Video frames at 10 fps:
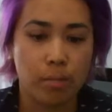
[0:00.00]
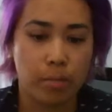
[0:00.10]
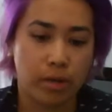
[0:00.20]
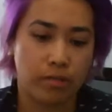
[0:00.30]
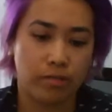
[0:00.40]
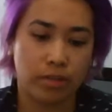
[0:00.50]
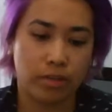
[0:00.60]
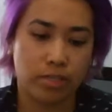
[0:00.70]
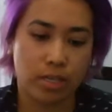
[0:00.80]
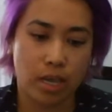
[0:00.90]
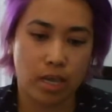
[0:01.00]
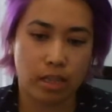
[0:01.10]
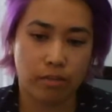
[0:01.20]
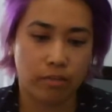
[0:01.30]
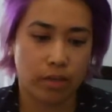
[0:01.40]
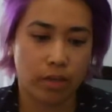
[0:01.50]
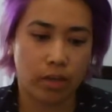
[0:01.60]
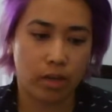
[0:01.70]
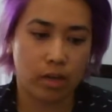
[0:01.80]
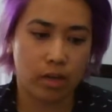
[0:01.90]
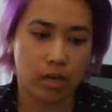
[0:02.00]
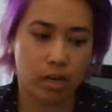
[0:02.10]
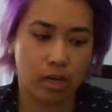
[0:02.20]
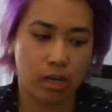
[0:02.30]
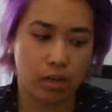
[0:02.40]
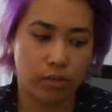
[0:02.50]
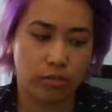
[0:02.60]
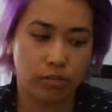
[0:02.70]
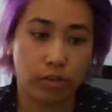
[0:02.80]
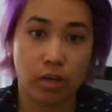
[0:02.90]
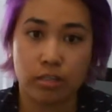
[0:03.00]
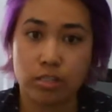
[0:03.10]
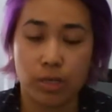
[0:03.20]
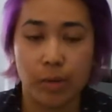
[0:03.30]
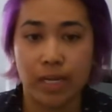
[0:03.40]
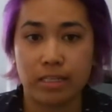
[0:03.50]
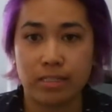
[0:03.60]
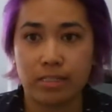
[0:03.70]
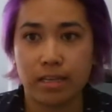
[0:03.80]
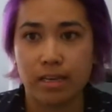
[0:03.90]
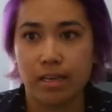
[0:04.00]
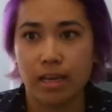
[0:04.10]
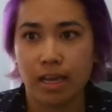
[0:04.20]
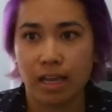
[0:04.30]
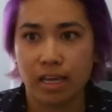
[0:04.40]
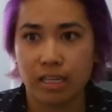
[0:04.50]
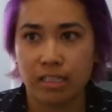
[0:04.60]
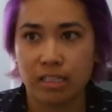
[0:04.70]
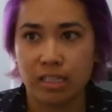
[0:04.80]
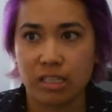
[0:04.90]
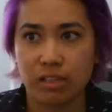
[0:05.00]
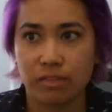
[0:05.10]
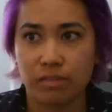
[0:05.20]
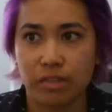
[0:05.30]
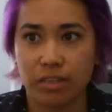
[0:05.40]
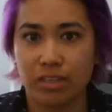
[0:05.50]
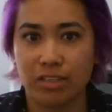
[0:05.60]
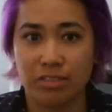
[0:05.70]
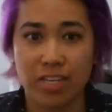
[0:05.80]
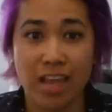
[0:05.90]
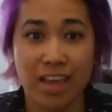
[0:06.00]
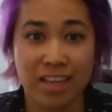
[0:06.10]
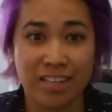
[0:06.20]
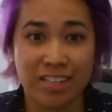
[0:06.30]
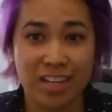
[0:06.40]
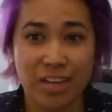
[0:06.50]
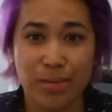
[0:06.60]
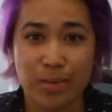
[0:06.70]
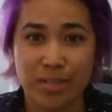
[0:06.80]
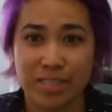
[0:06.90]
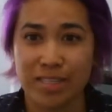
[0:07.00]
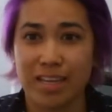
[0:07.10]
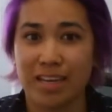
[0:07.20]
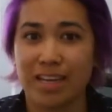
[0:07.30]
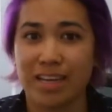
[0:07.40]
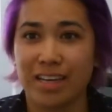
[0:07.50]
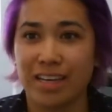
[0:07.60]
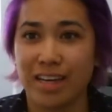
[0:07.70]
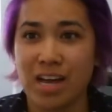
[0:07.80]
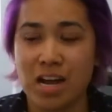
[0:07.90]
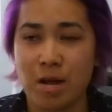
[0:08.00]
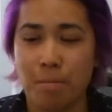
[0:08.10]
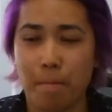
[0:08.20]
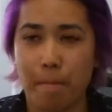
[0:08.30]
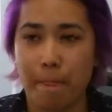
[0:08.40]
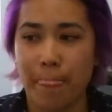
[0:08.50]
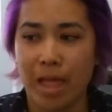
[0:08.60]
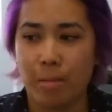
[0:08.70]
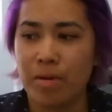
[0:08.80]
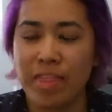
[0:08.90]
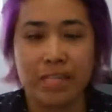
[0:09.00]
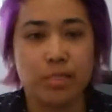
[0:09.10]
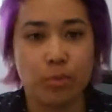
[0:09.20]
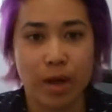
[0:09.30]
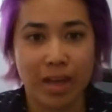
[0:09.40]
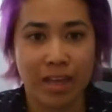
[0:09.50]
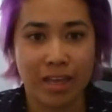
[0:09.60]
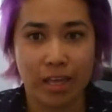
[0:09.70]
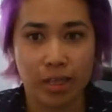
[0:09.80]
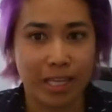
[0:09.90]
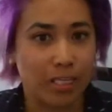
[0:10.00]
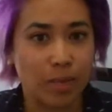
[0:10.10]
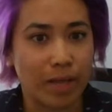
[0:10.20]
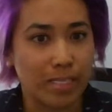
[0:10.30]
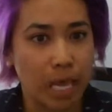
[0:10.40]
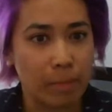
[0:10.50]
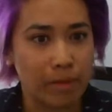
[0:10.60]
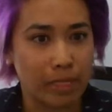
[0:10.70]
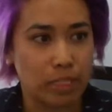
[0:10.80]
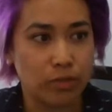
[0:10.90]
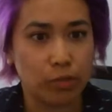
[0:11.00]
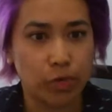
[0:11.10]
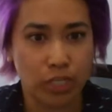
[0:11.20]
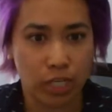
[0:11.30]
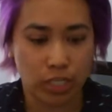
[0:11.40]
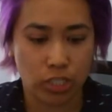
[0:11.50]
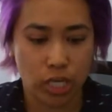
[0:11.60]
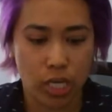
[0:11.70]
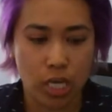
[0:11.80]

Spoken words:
but it feels like the fear of consequence and the fear of change, which is like, but that's why it's happening. It's for change,